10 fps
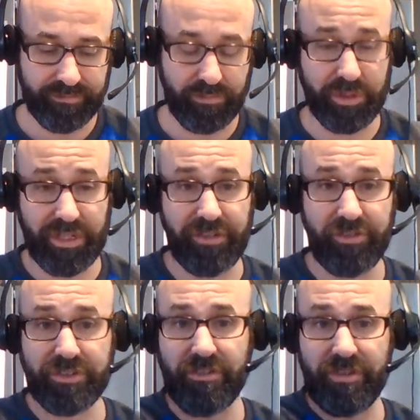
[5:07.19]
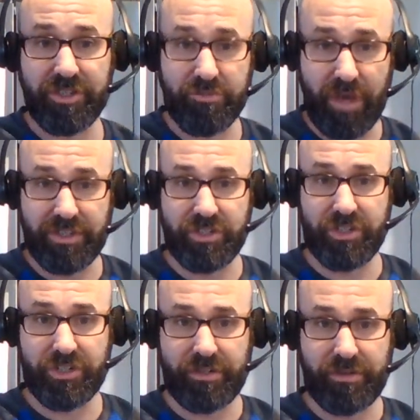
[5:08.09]
believers of this
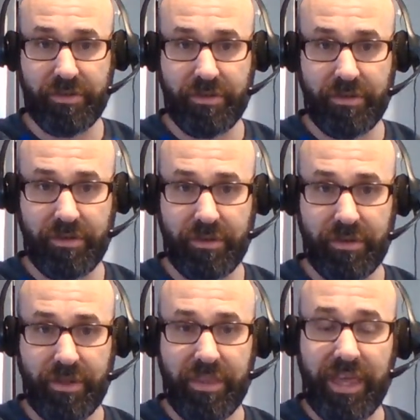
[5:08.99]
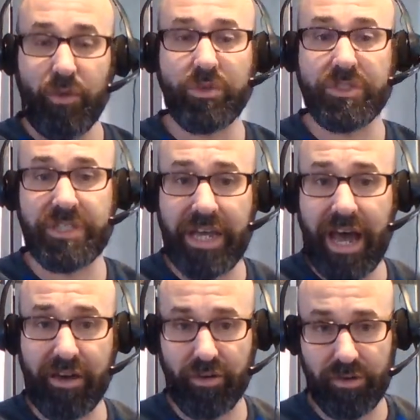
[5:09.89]
message, they will stay
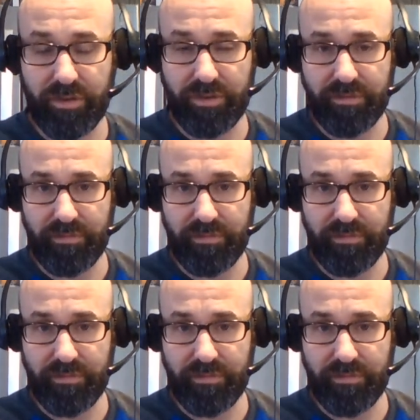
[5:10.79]
on earth.